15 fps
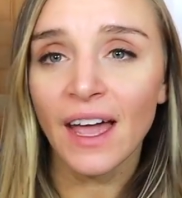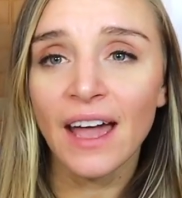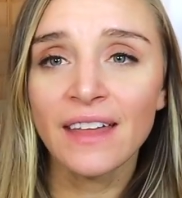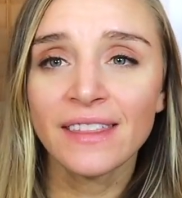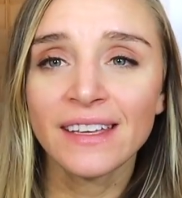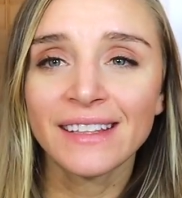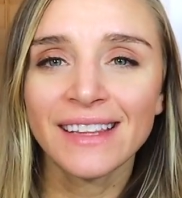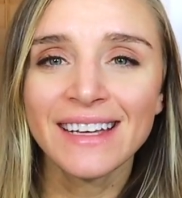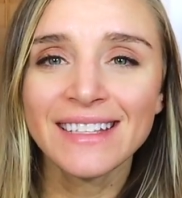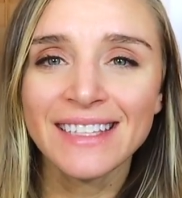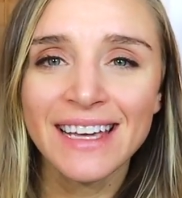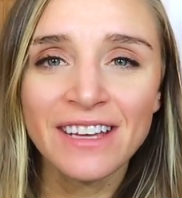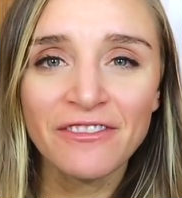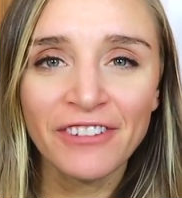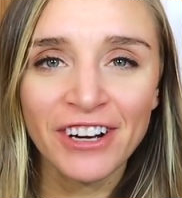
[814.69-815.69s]
I think that's
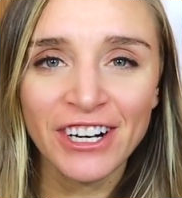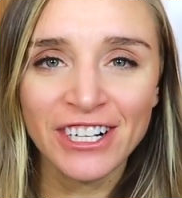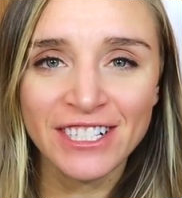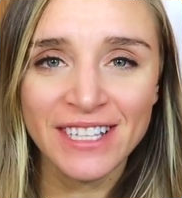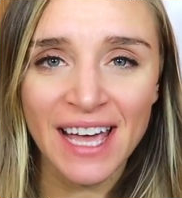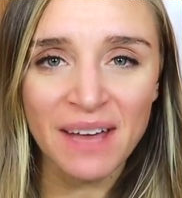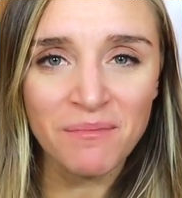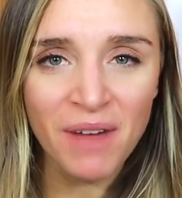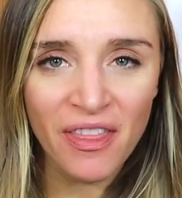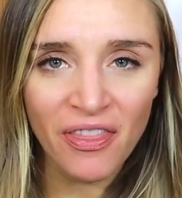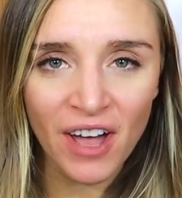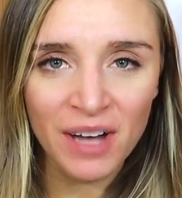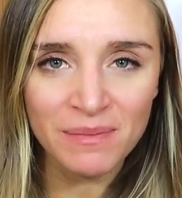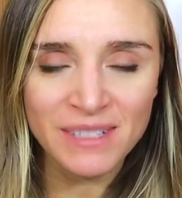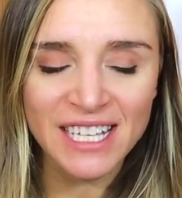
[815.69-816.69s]
it for her 10-month
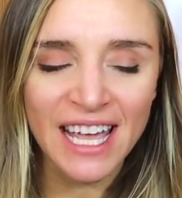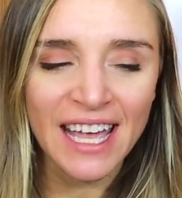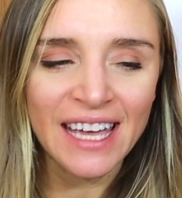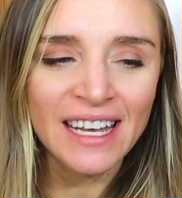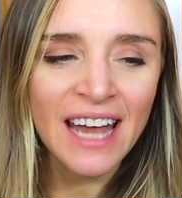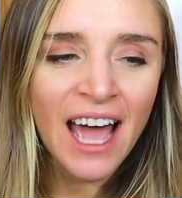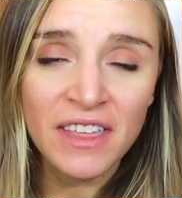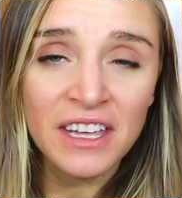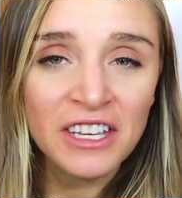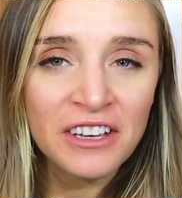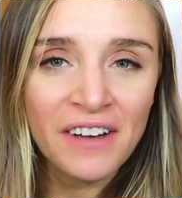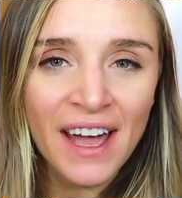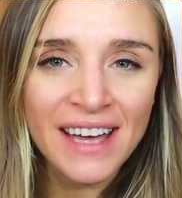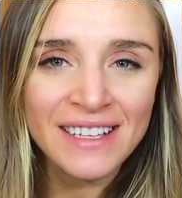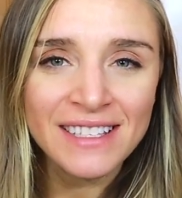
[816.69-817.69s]
update. Thank
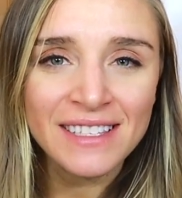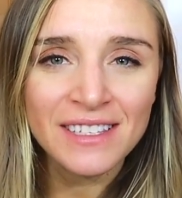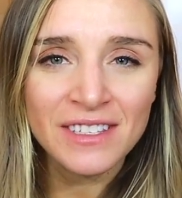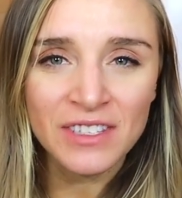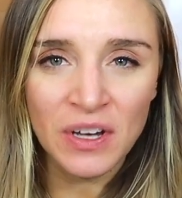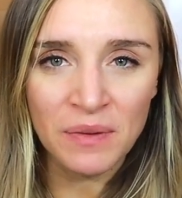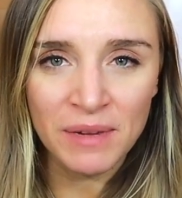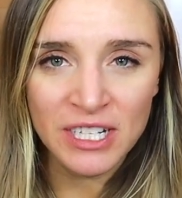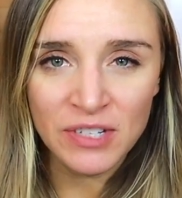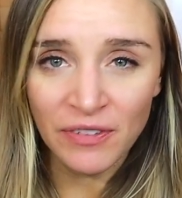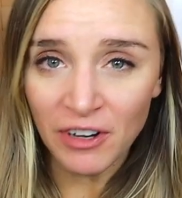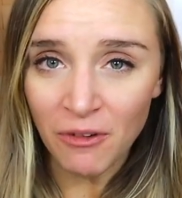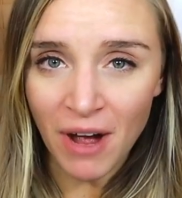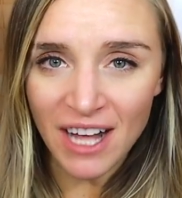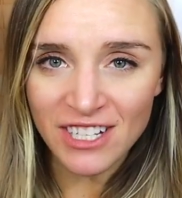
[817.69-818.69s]
you guys so much
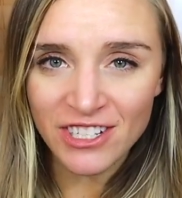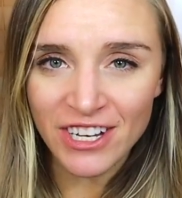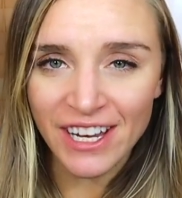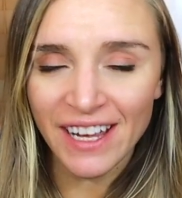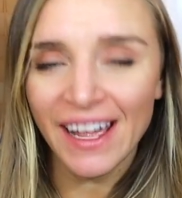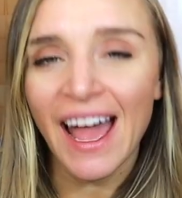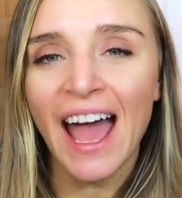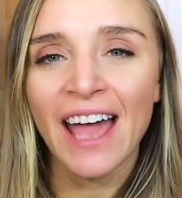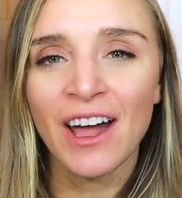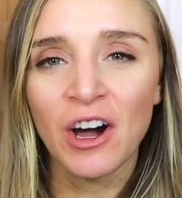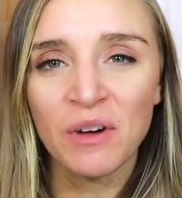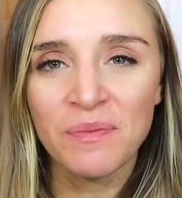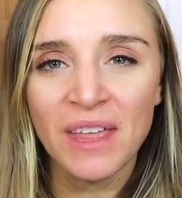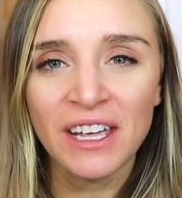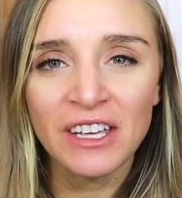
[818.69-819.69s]
for watching. I
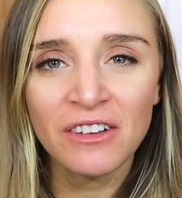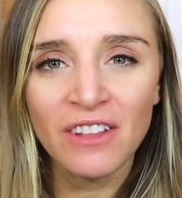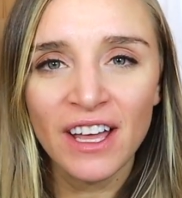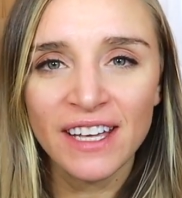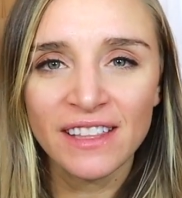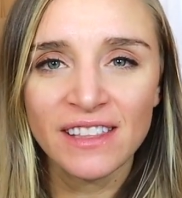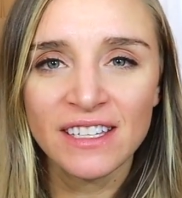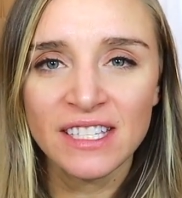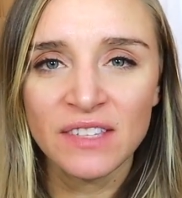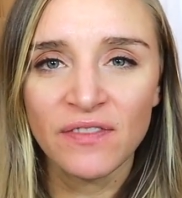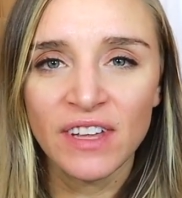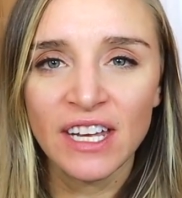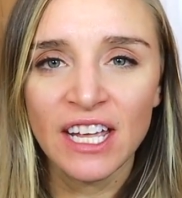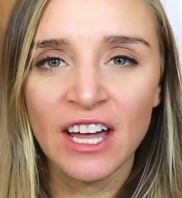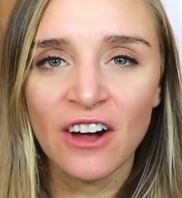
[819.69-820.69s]
hope that you like this
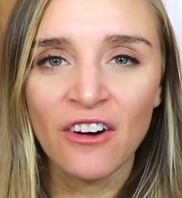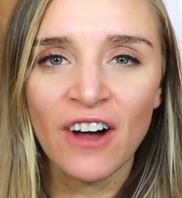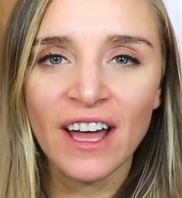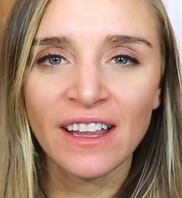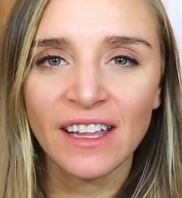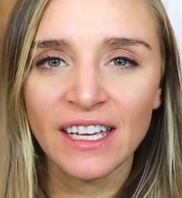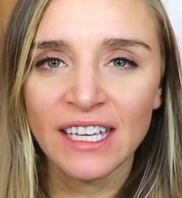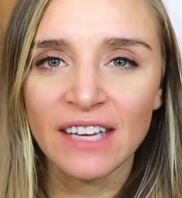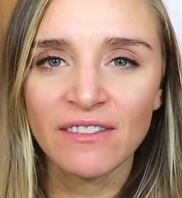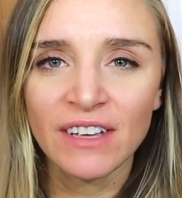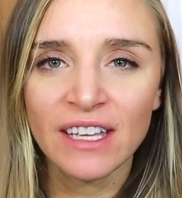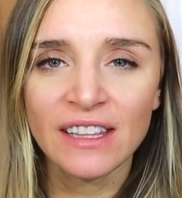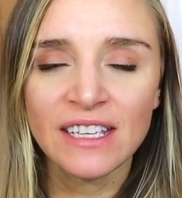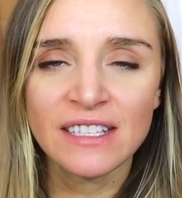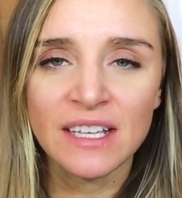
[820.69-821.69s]
video. I like
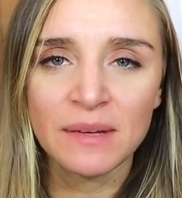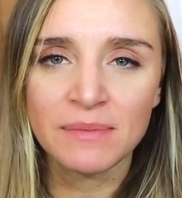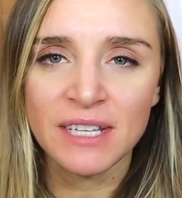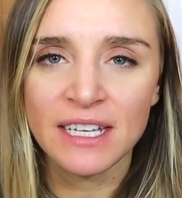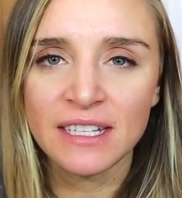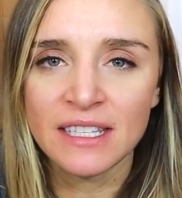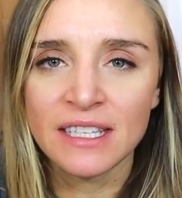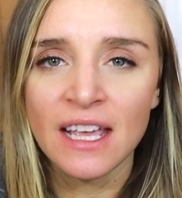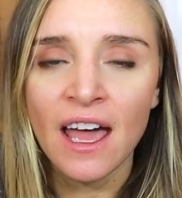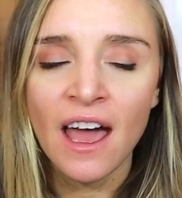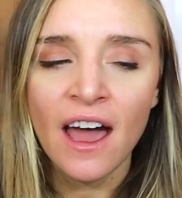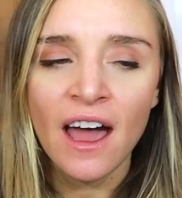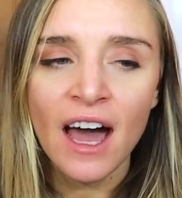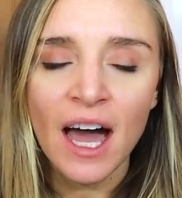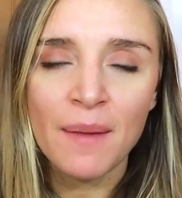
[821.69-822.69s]
giving these updates
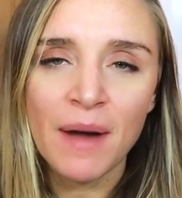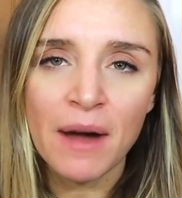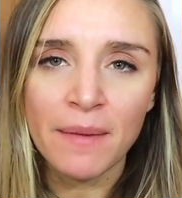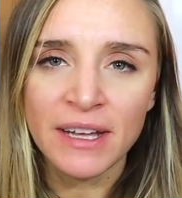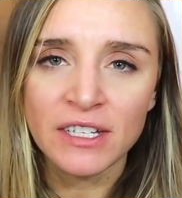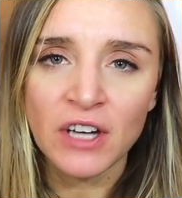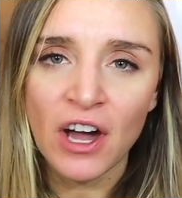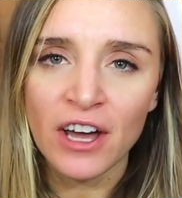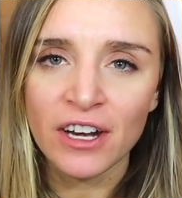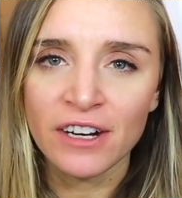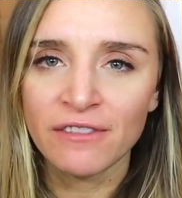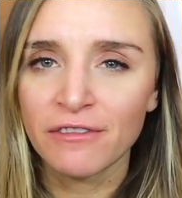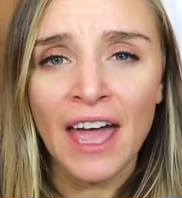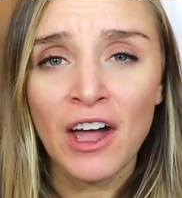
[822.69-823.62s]
about my daughter.